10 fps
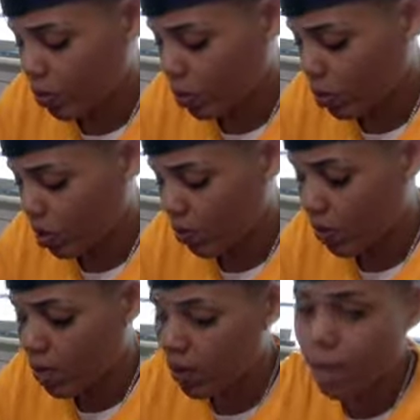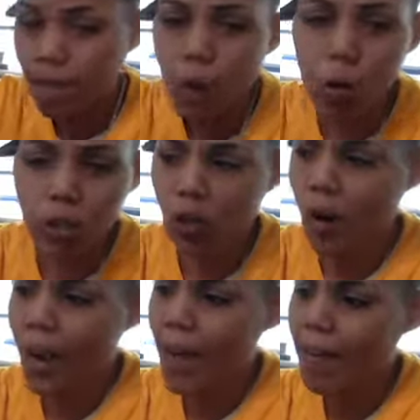this up here.
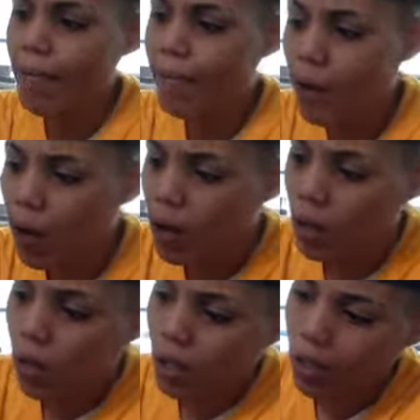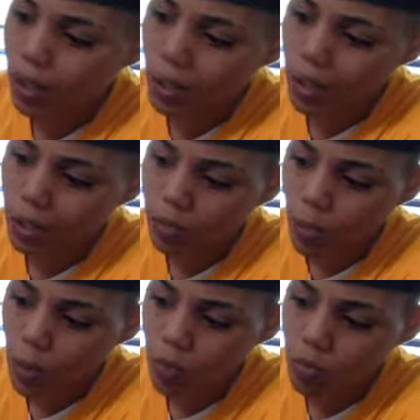Photograph. Looking at your
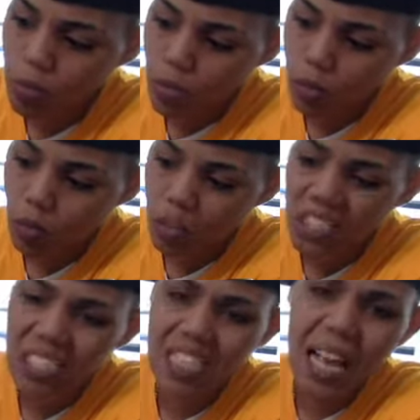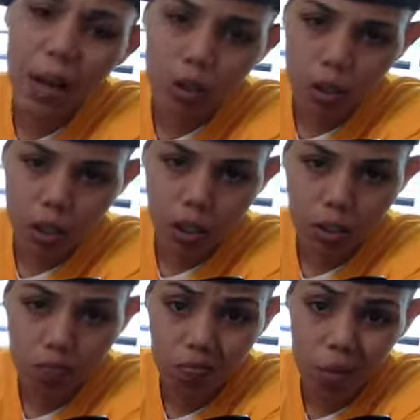photos, missing you. Nostalgia.
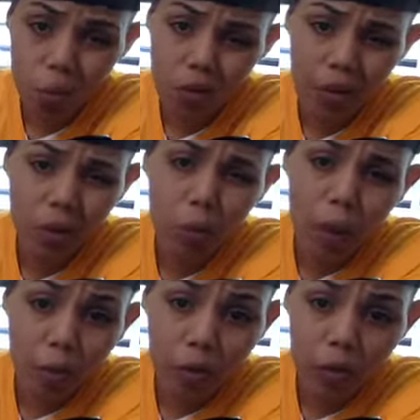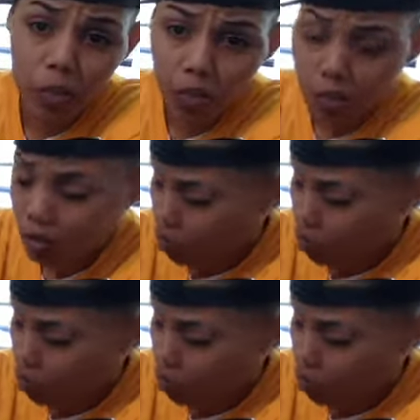They want to make new memories,